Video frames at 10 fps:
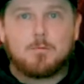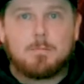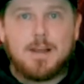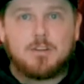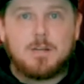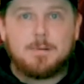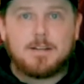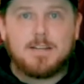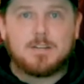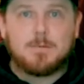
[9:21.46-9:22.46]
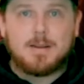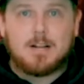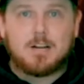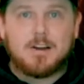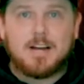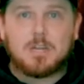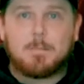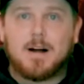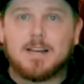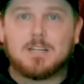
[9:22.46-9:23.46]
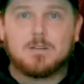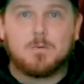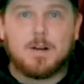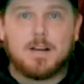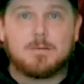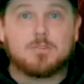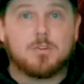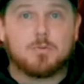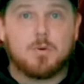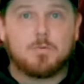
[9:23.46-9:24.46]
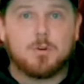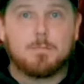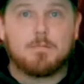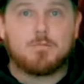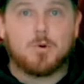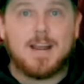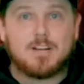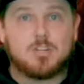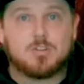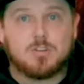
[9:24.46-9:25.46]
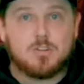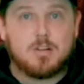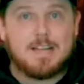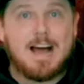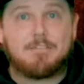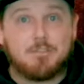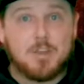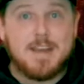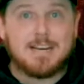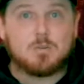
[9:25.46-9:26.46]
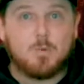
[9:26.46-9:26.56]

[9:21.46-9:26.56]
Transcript: Baal typically is going to be clearing out the bodies when it comes to the throne room before he actually starts the laugh for the next